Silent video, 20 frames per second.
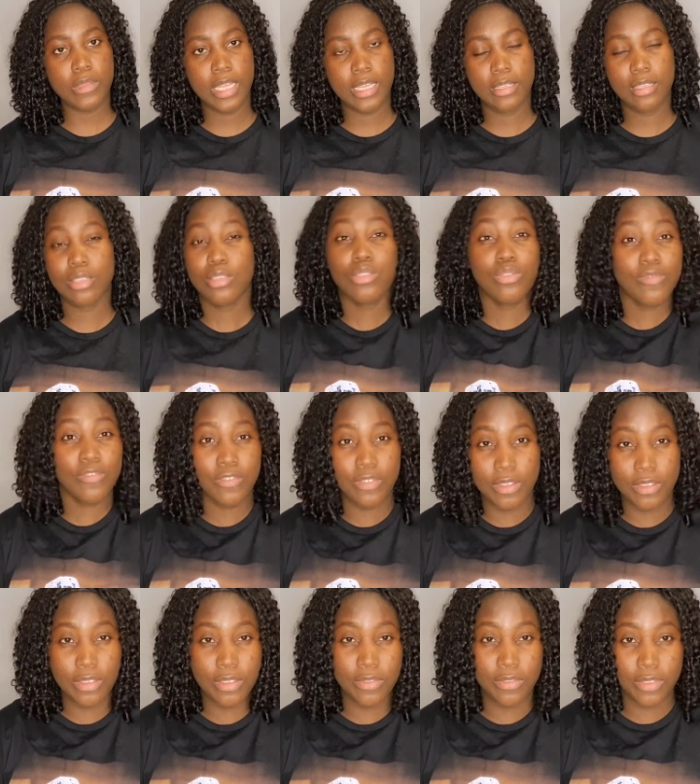
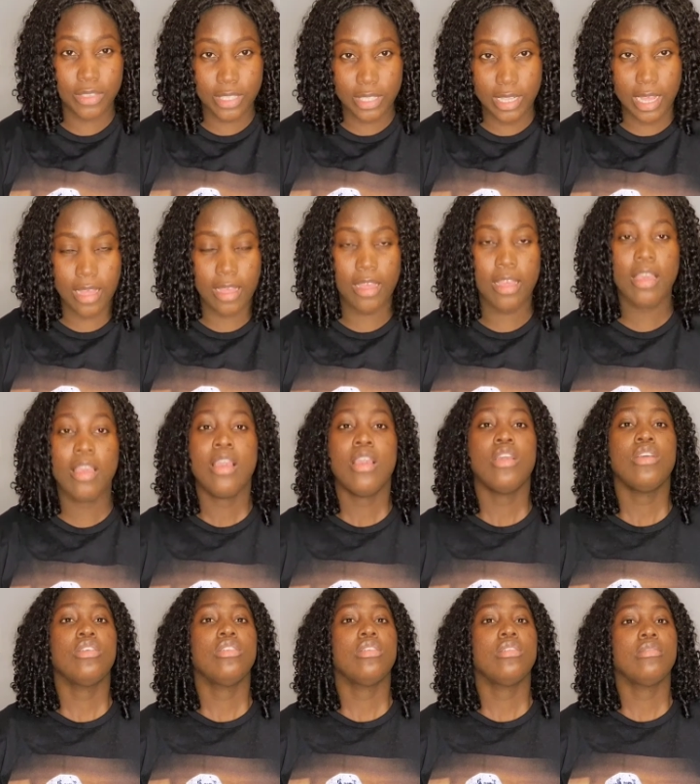the visa.
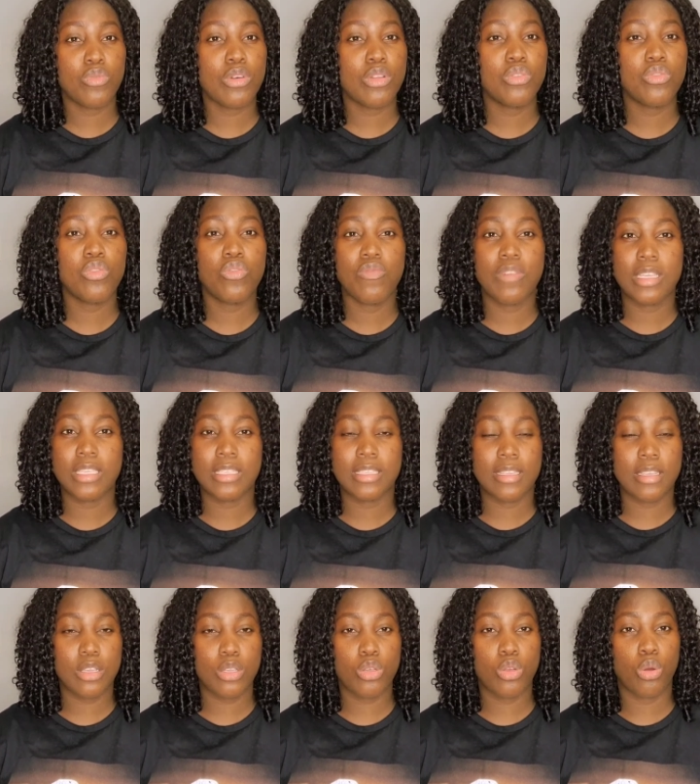You don't want to
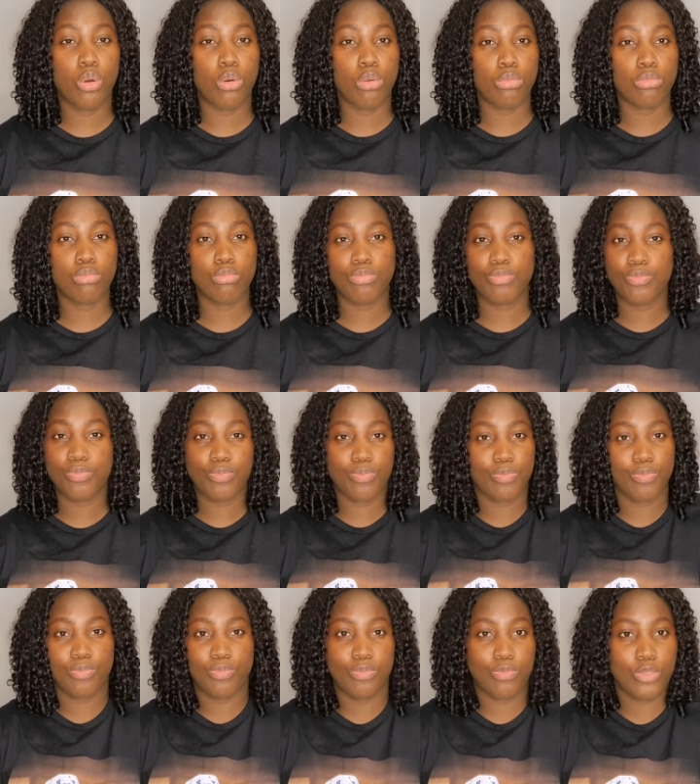overstay your
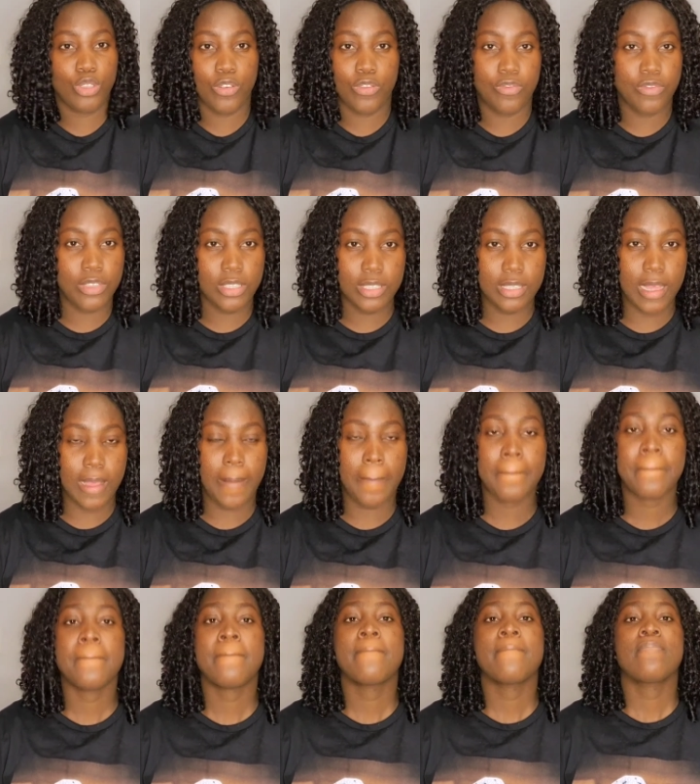visa.
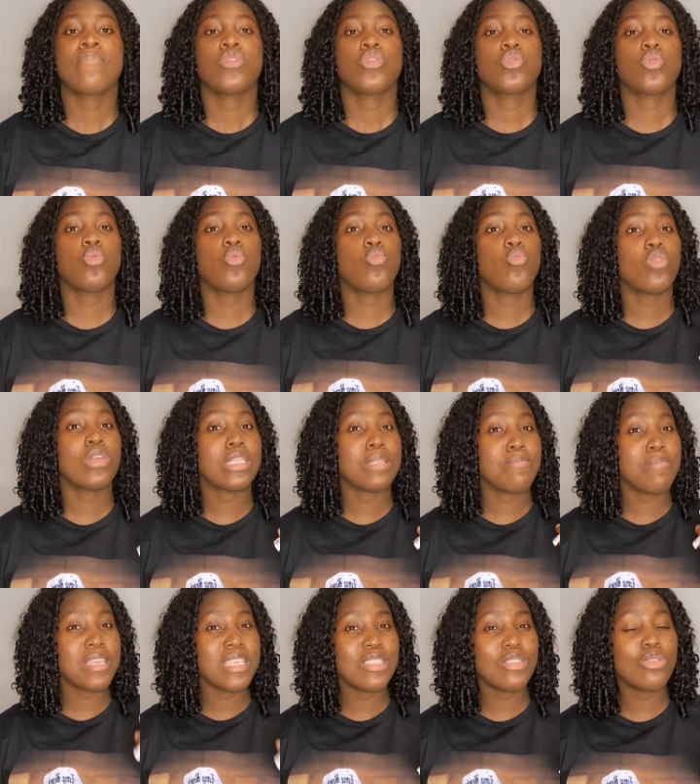So it
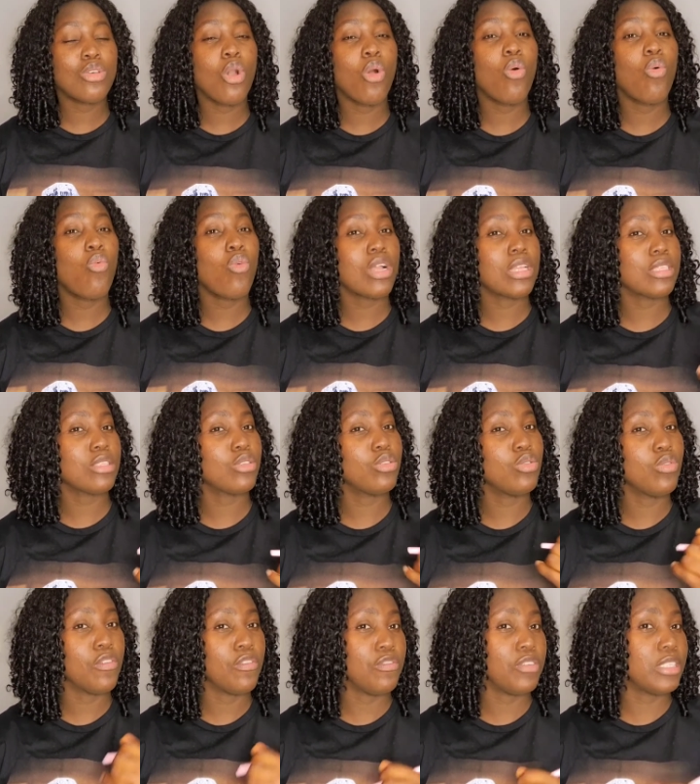means
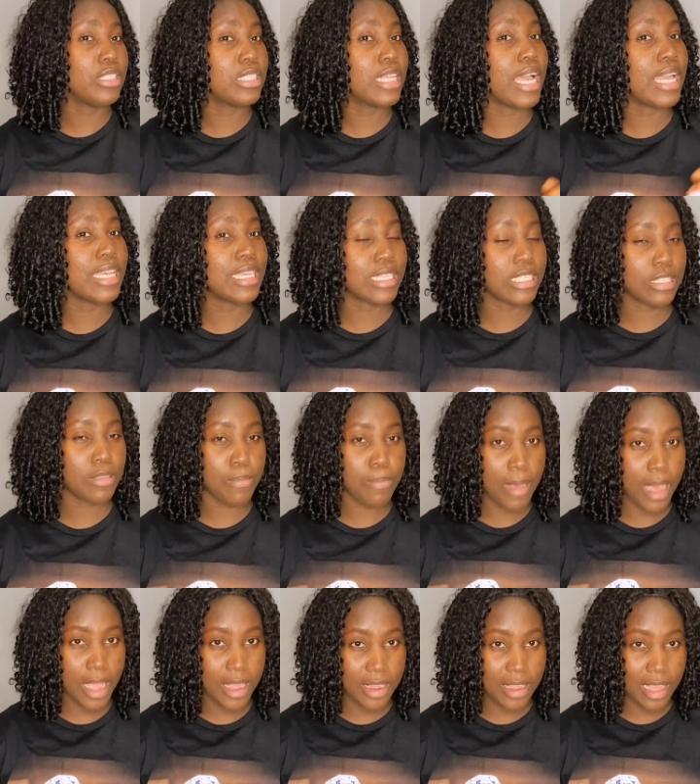once your visa
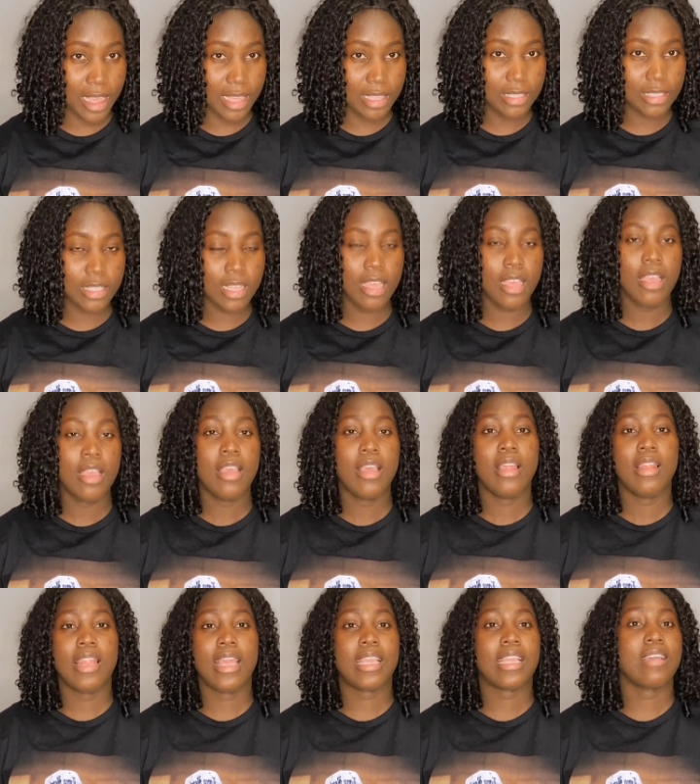expires,
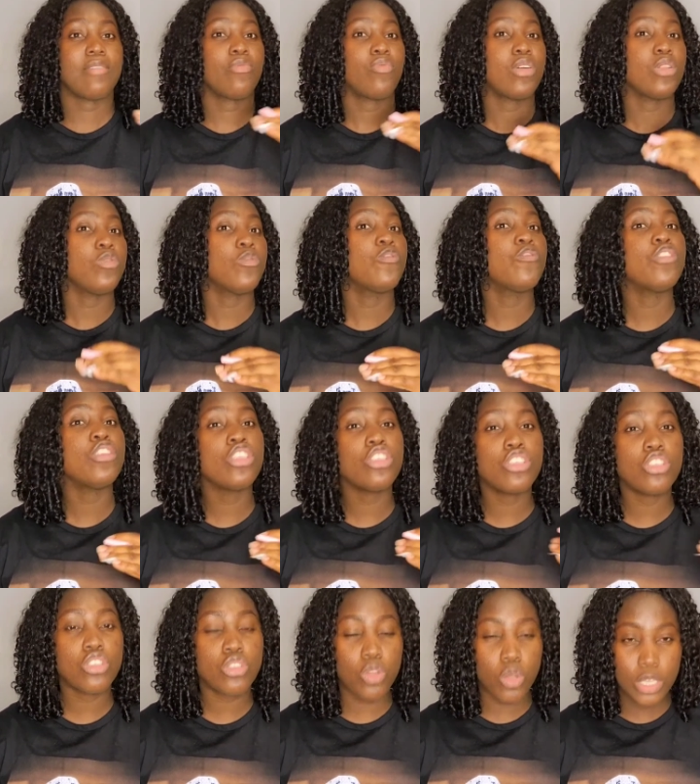like when you
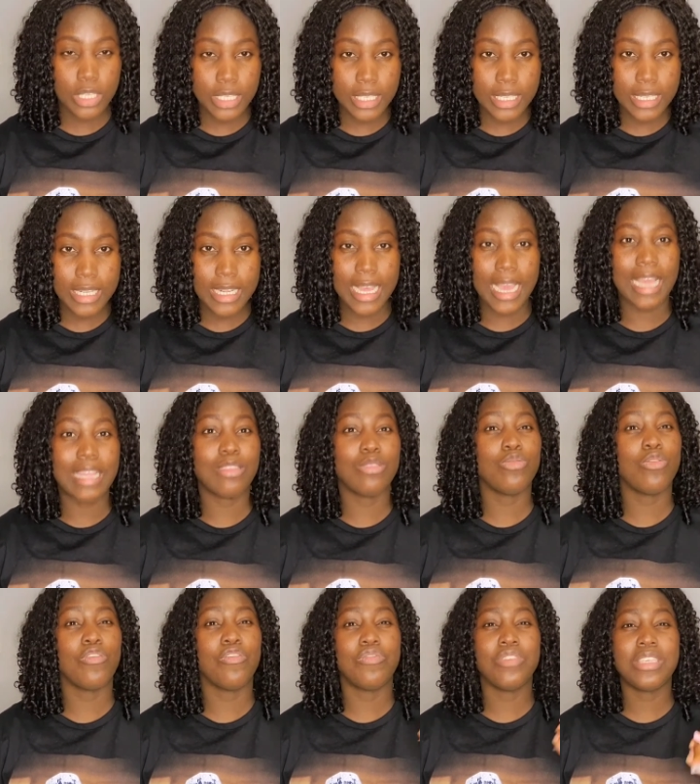finish studying and
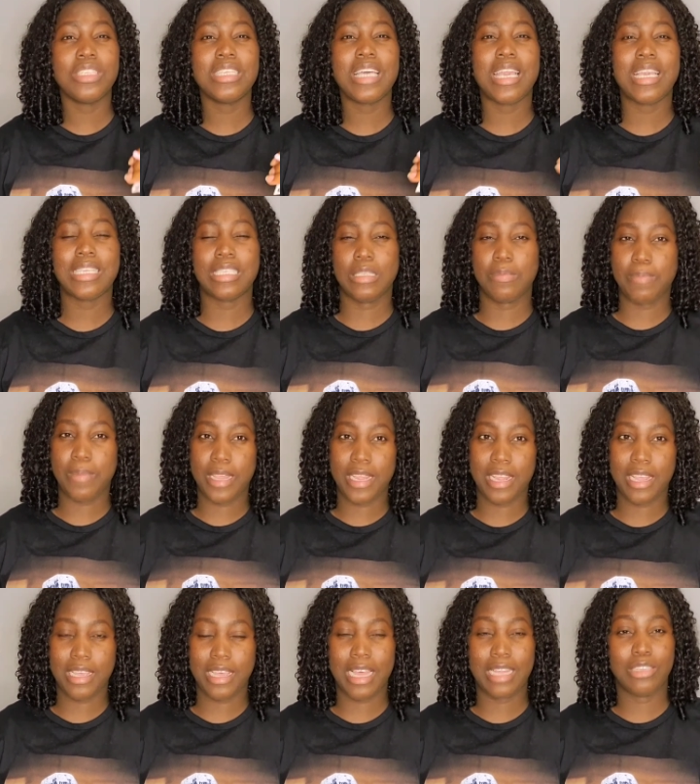your visa
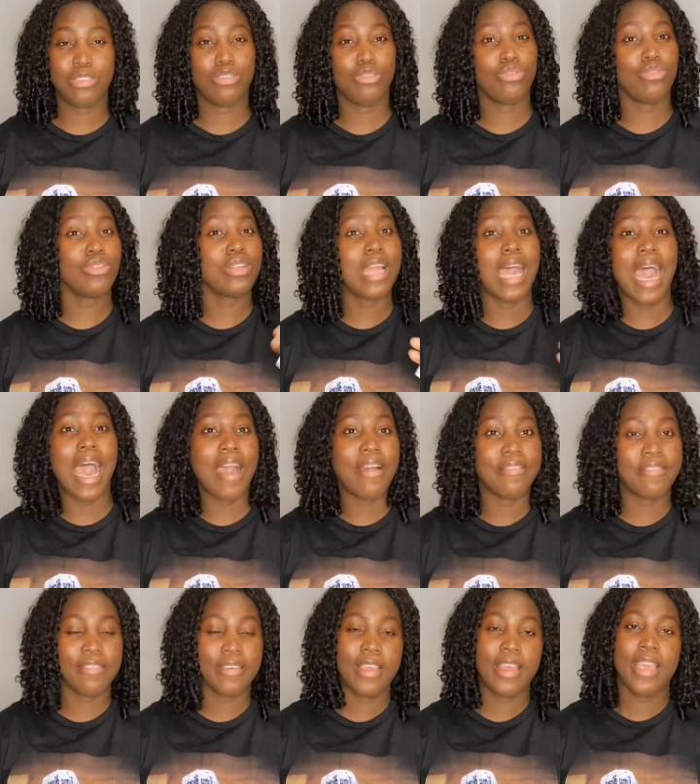expire and you don't
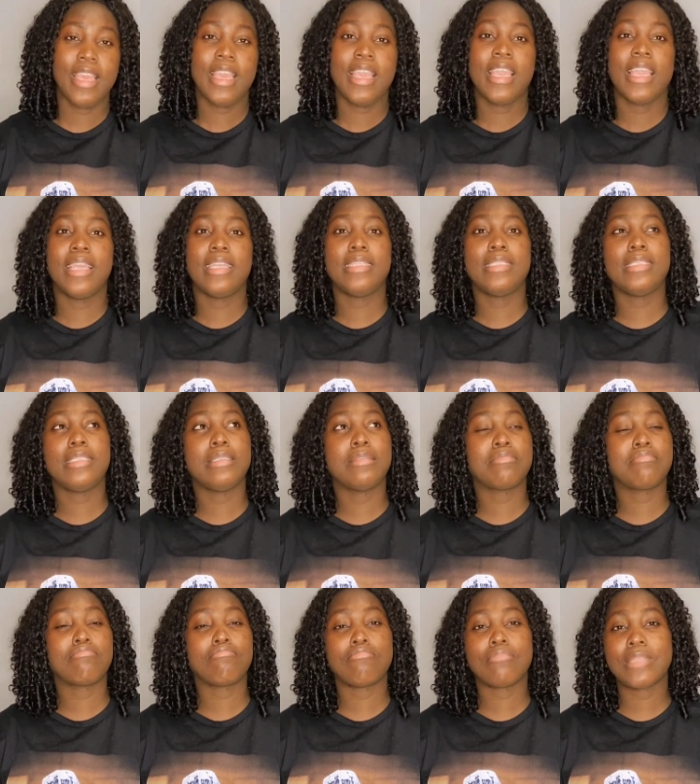have
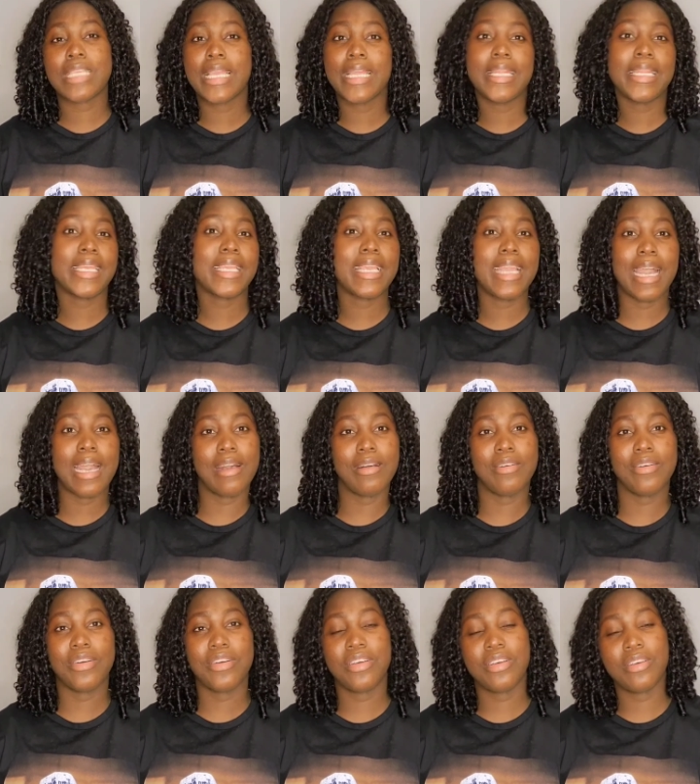any legal